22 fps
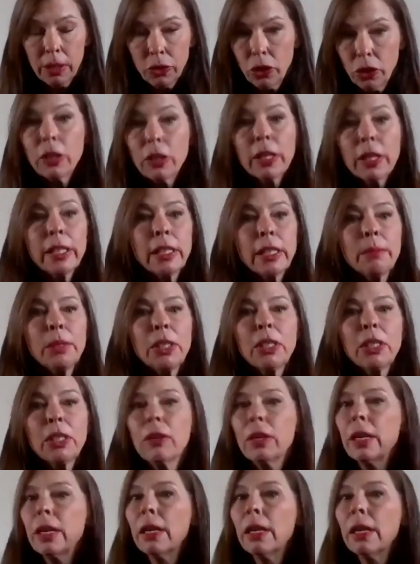journalism
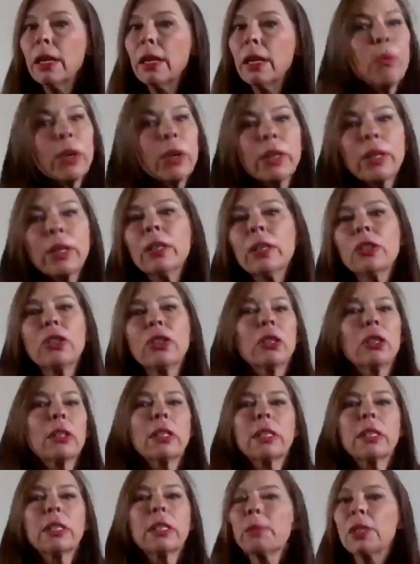student, a 4th year
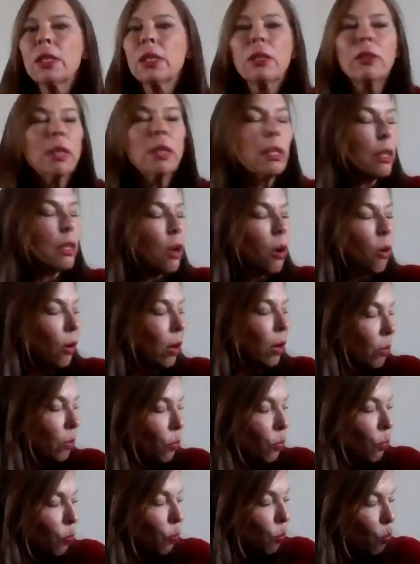journalism student,
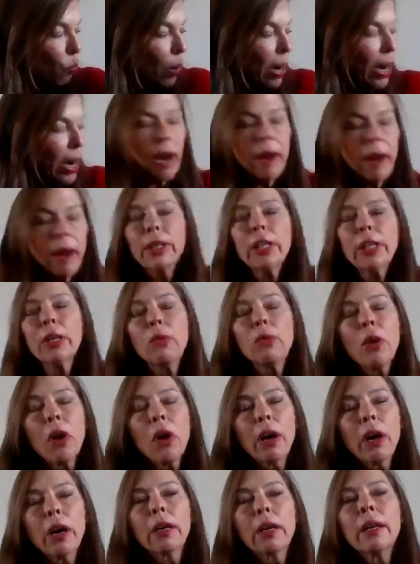or wherever you
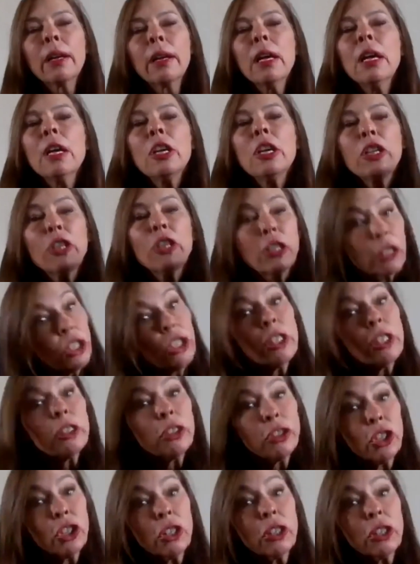are, you're
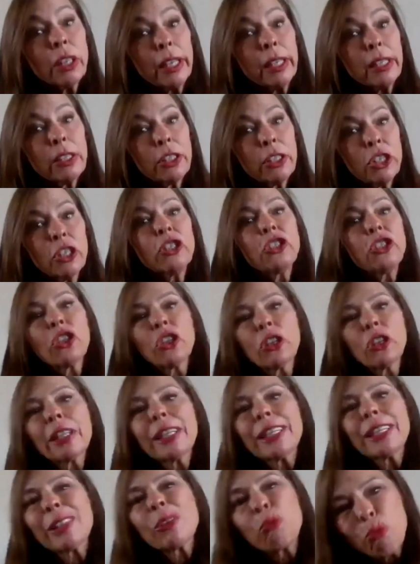still a journalist. You're a
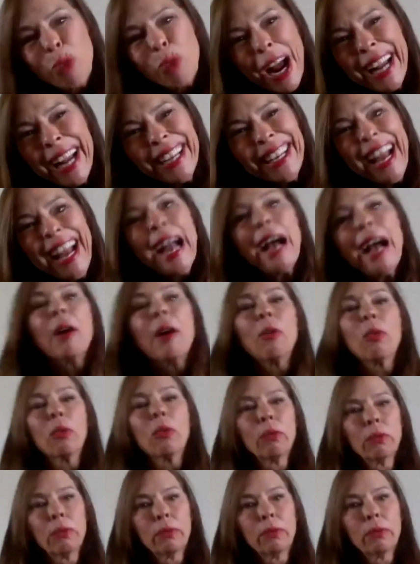journalist right now.